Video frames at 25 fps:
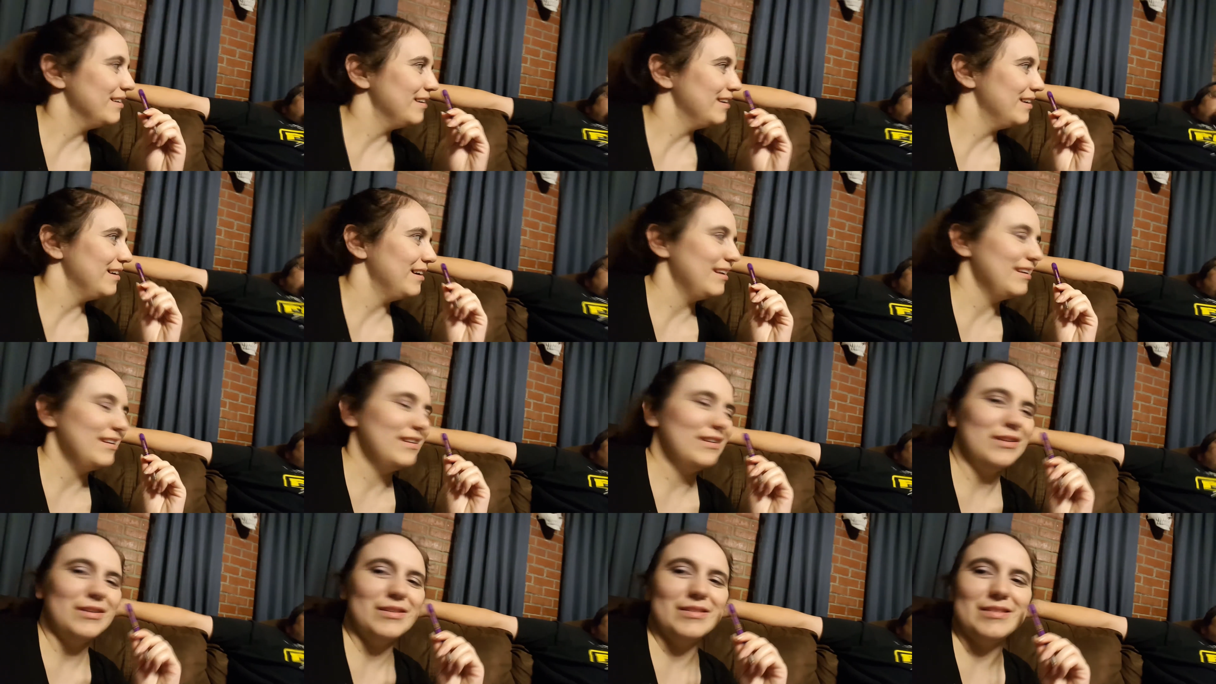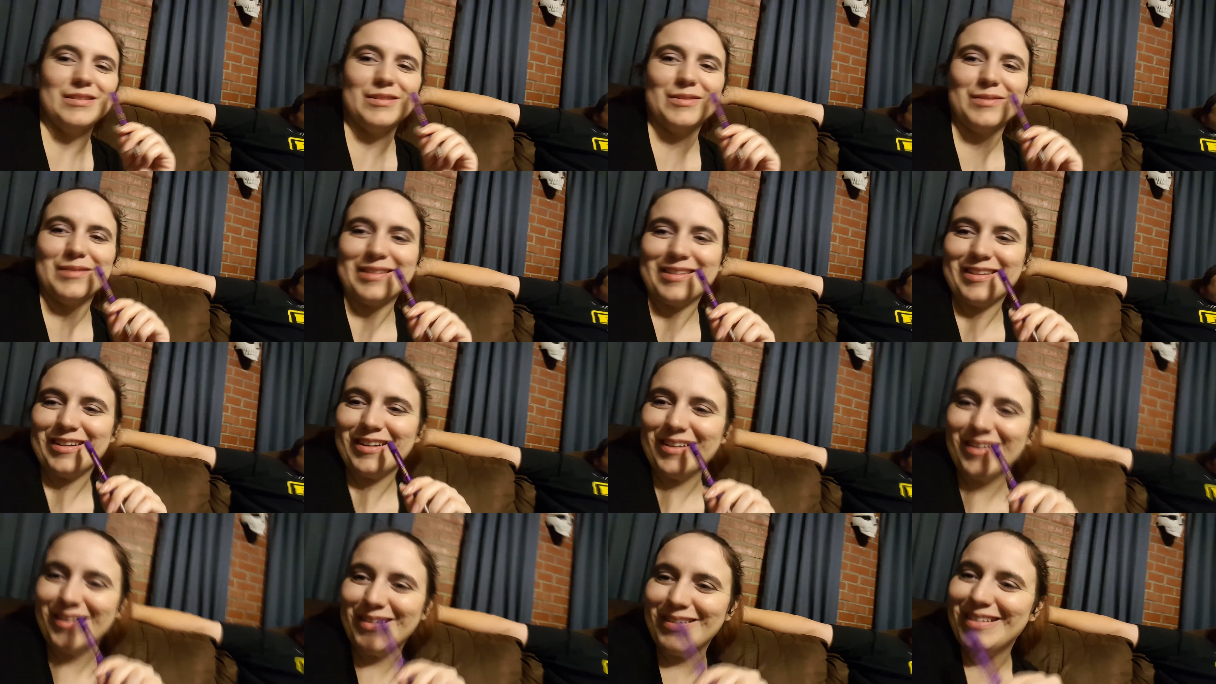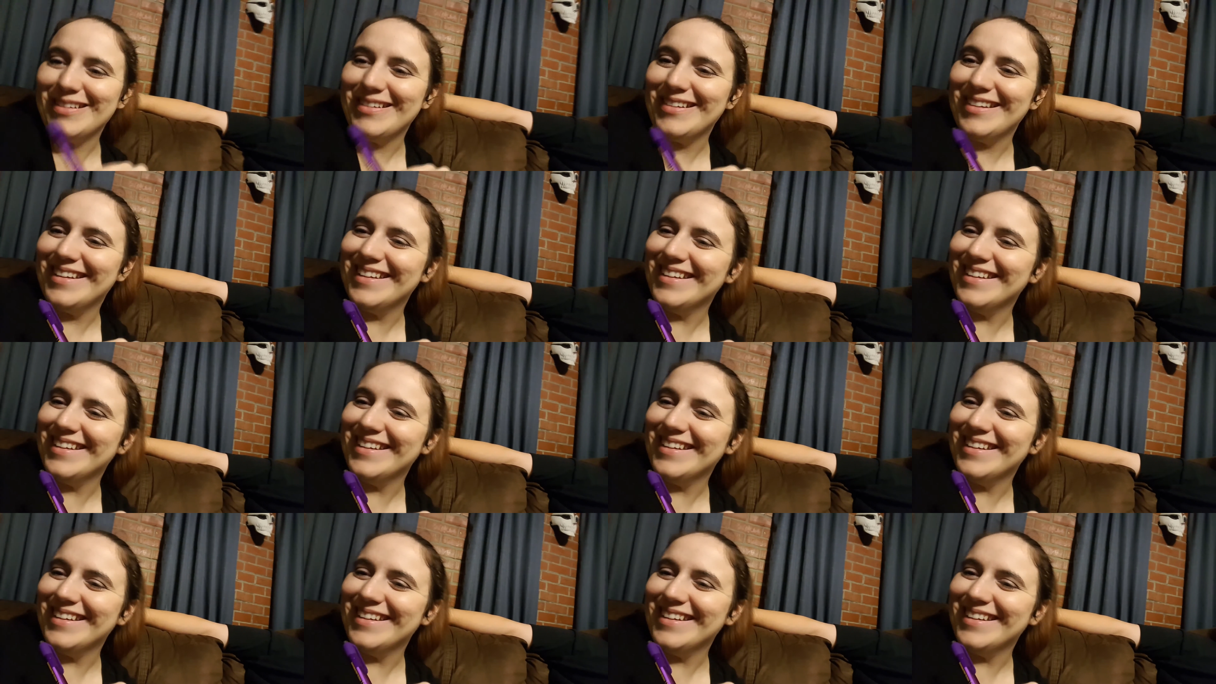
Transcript: I need yeah. to go deal with her. Hold on.